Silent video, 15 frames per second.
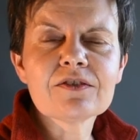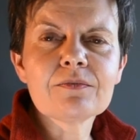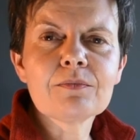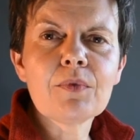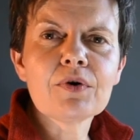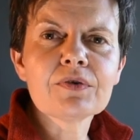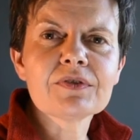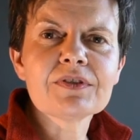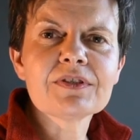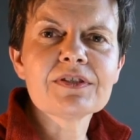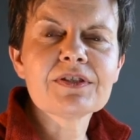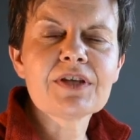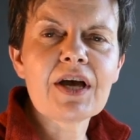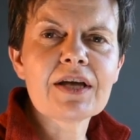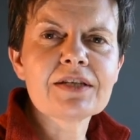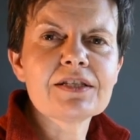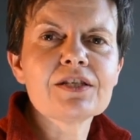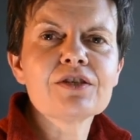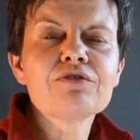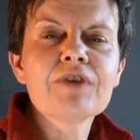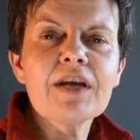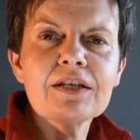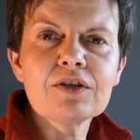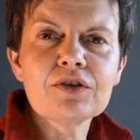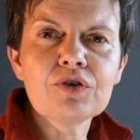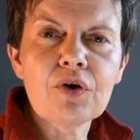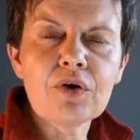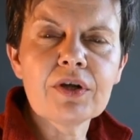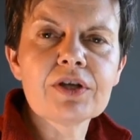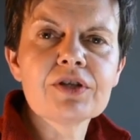of modern society, create the
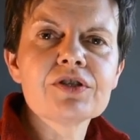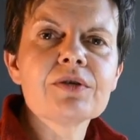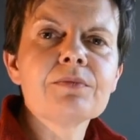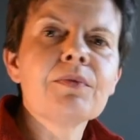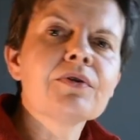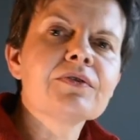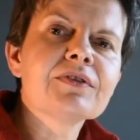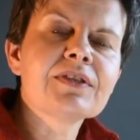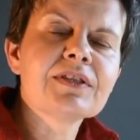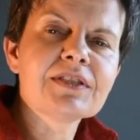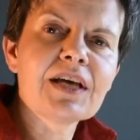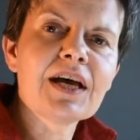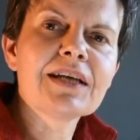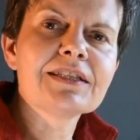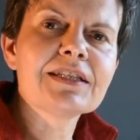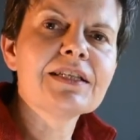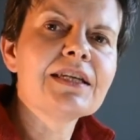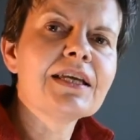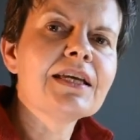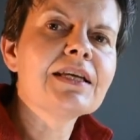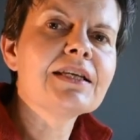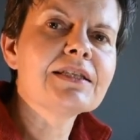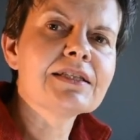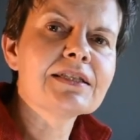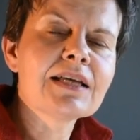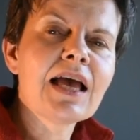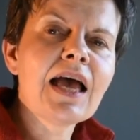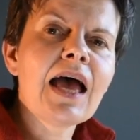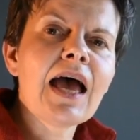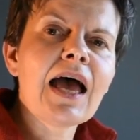knowledge that modern society needs
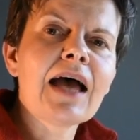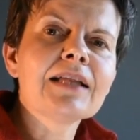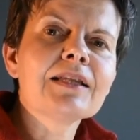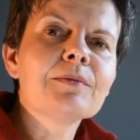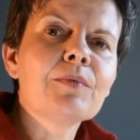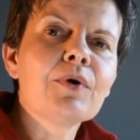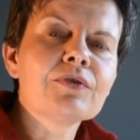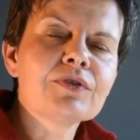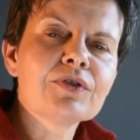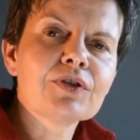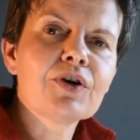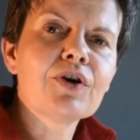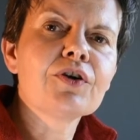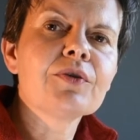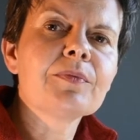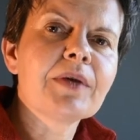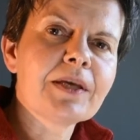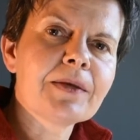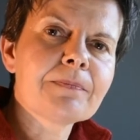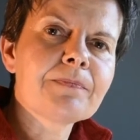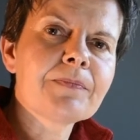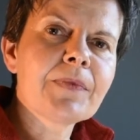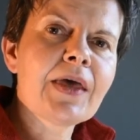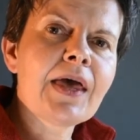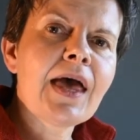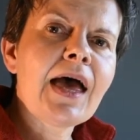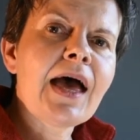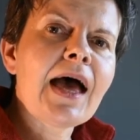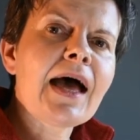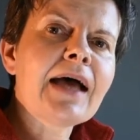and the modern economy.
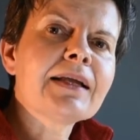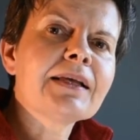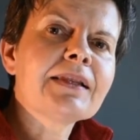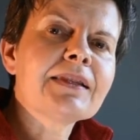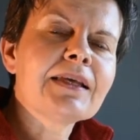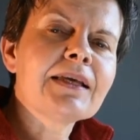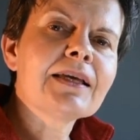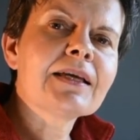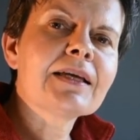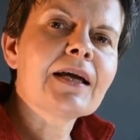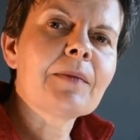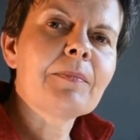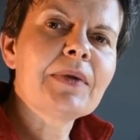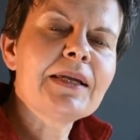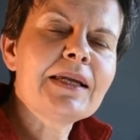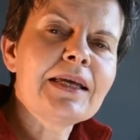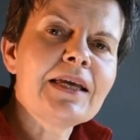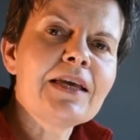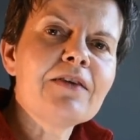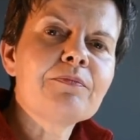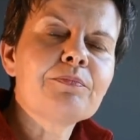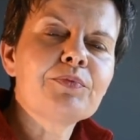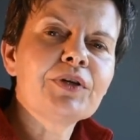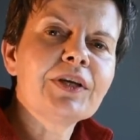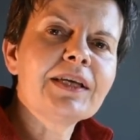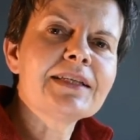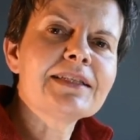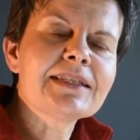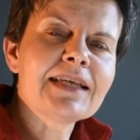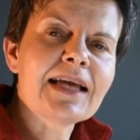And I believe
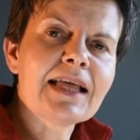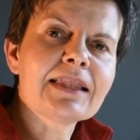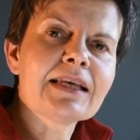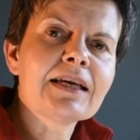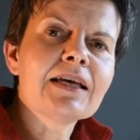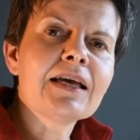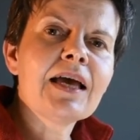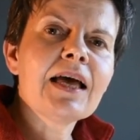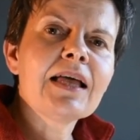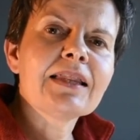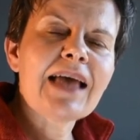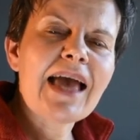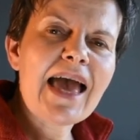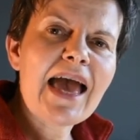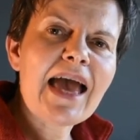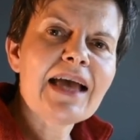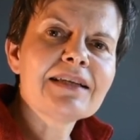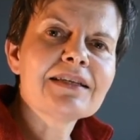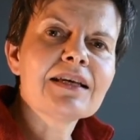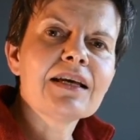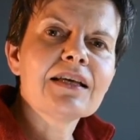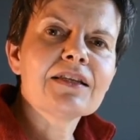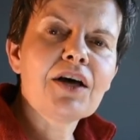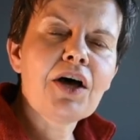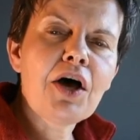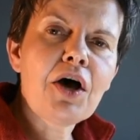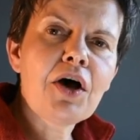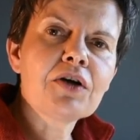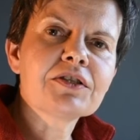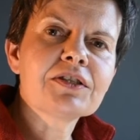bringing together the head, the
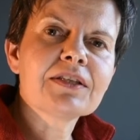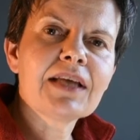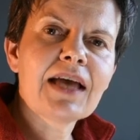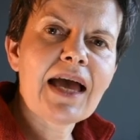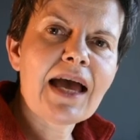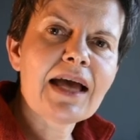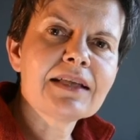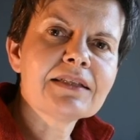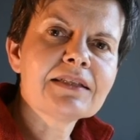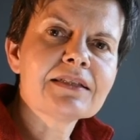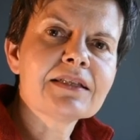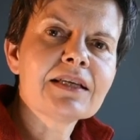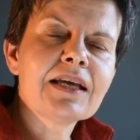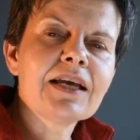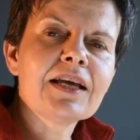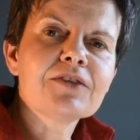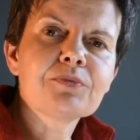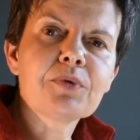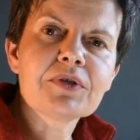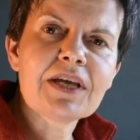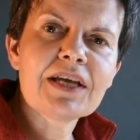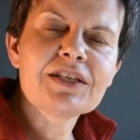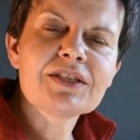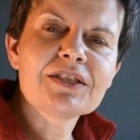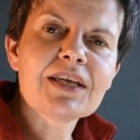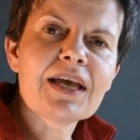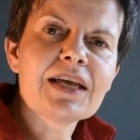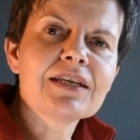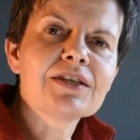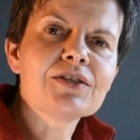heart and the hands is what
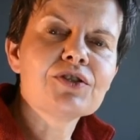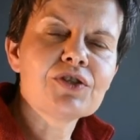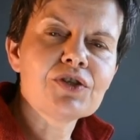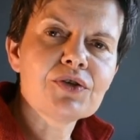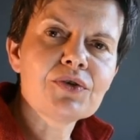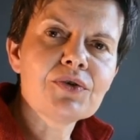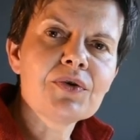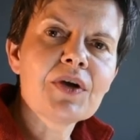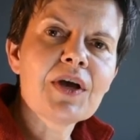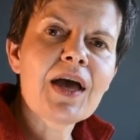HCA can do,